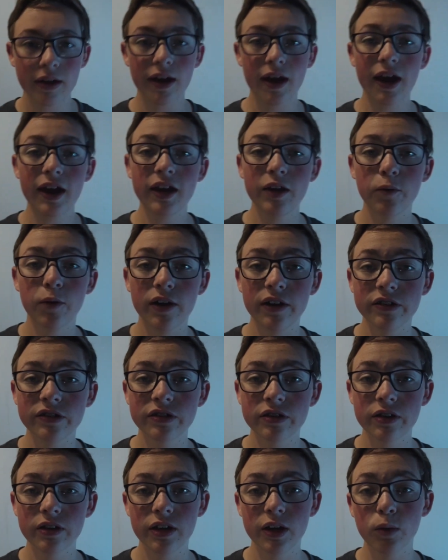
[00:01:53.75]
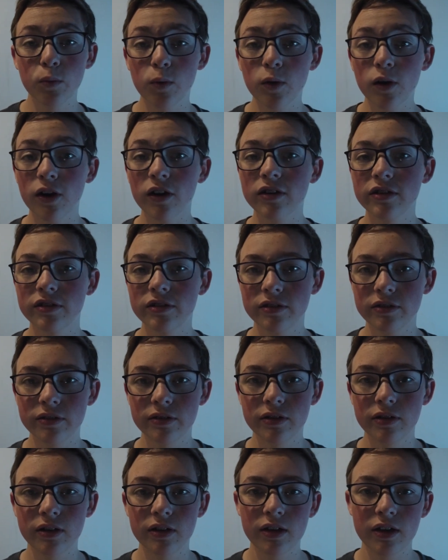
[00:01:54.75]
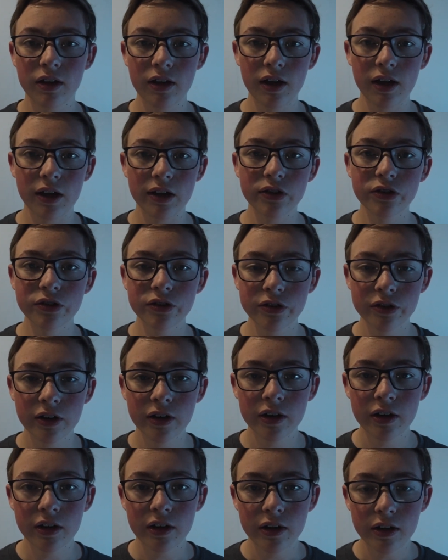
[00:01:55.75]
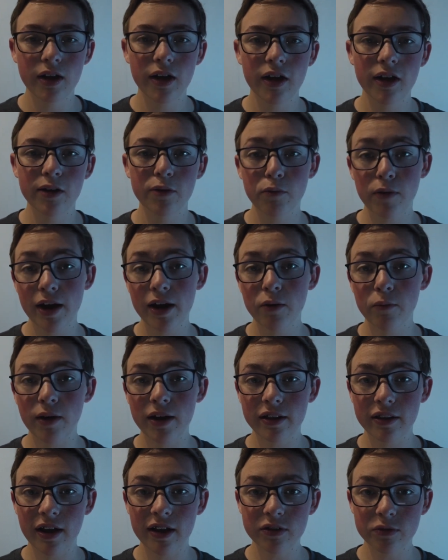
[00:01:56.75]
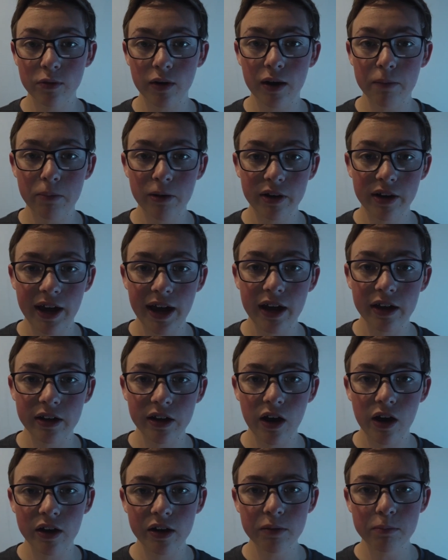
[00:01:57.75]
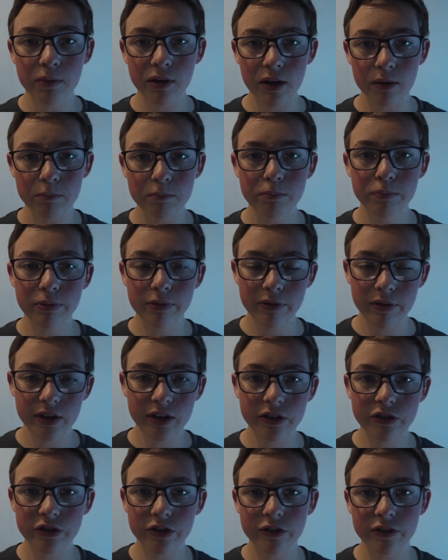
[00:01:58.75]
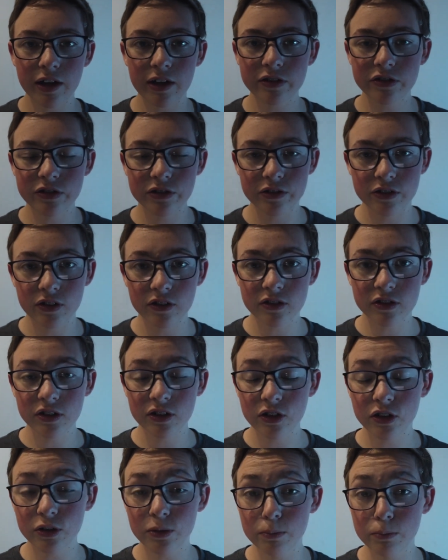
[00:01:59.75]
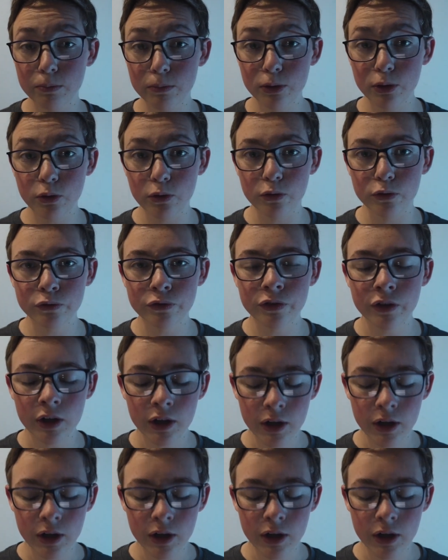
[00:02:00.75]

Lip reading: Anyways, it worked. Ish. It ran away less when I put candy on it, but I'm pretty sure that's just because it couldn't move.